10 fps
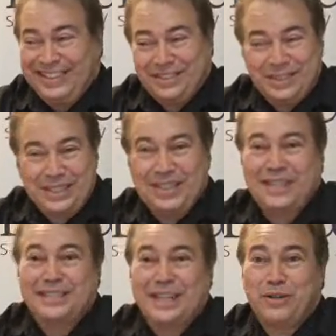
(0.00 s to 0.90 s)
So again,
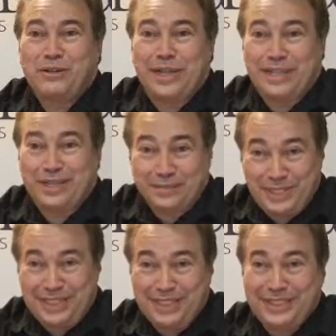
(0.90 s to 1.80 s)
I sound like I'm
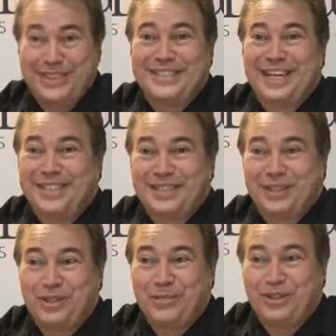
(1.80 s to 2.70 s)
getting into the
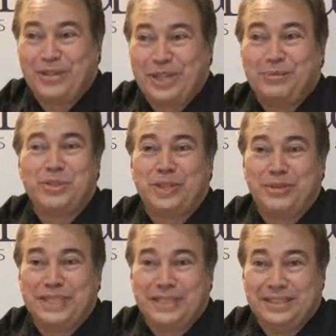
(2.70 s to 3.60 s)
technical, but what I'm
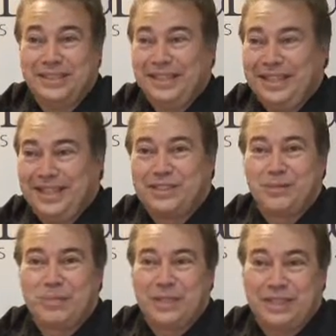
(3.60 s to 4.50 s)
showing is its
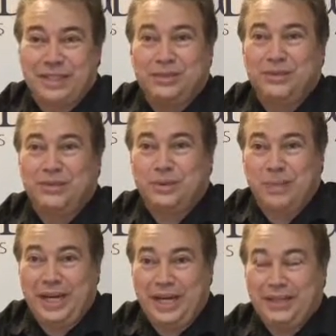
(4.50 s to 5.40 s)
ability to
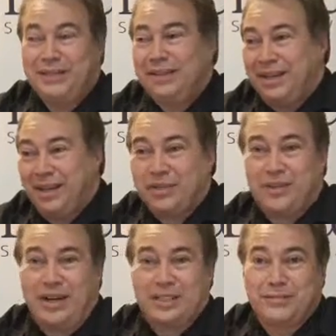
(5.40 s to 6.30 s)
span
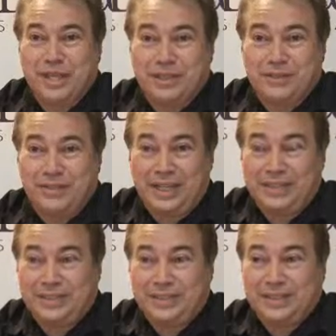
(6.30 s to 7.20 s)
across many
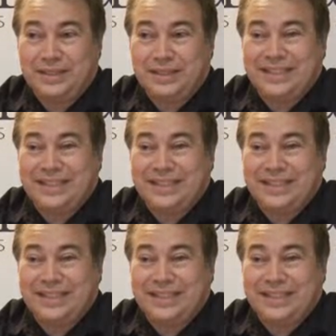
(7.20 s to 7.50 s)
devices.